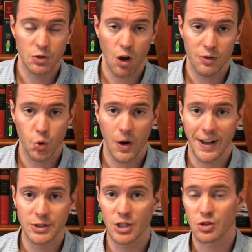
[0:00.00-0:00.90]
software
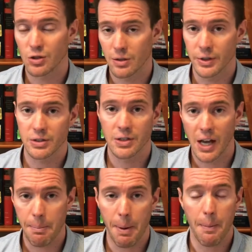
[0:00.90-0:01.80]
as a service
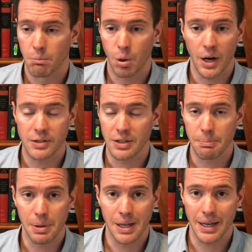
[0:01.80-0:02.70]
type pricing
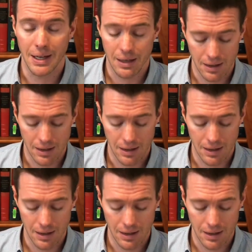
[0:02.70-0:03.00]
plan.